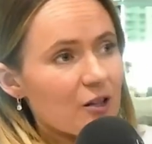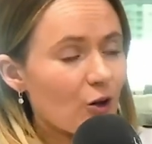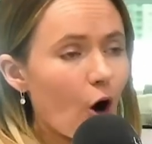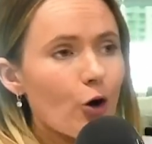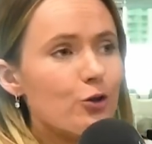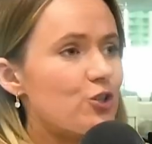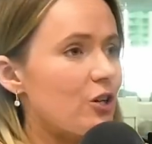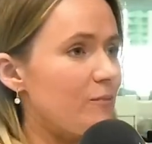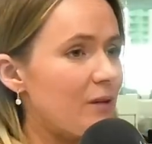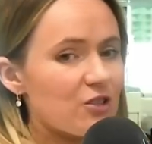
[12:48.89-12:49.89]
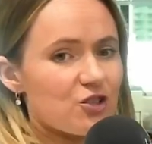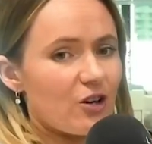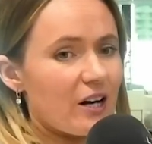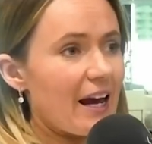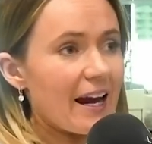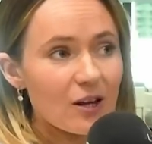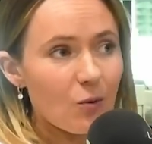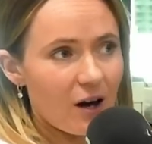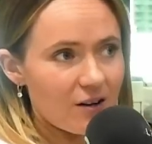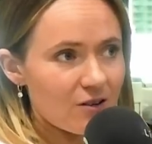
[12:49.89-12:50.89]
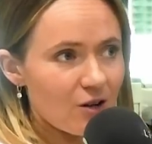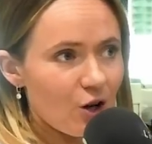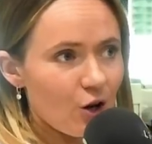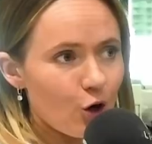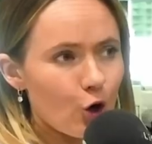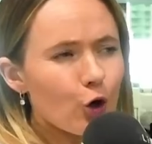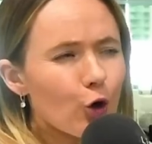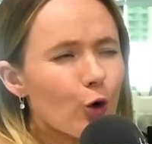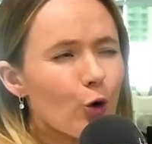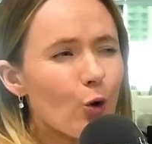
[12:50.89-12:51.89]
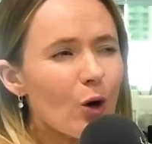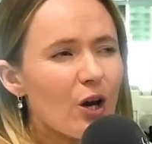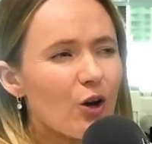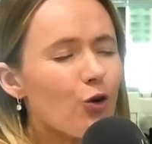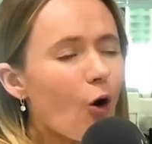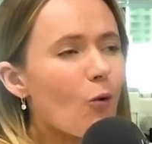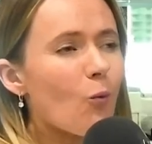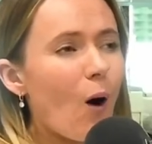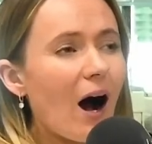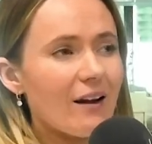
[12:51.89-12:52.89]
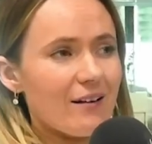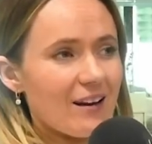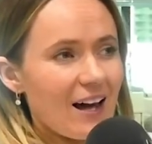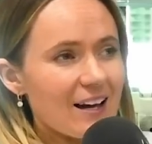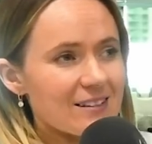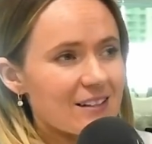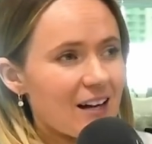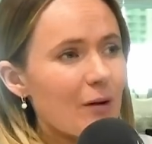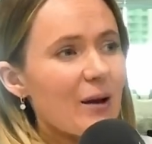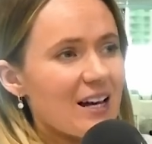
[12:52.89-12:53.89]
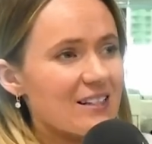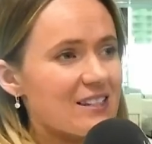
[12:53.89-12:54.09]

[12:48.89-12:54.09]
coach, administrator, anyone who not one has come out and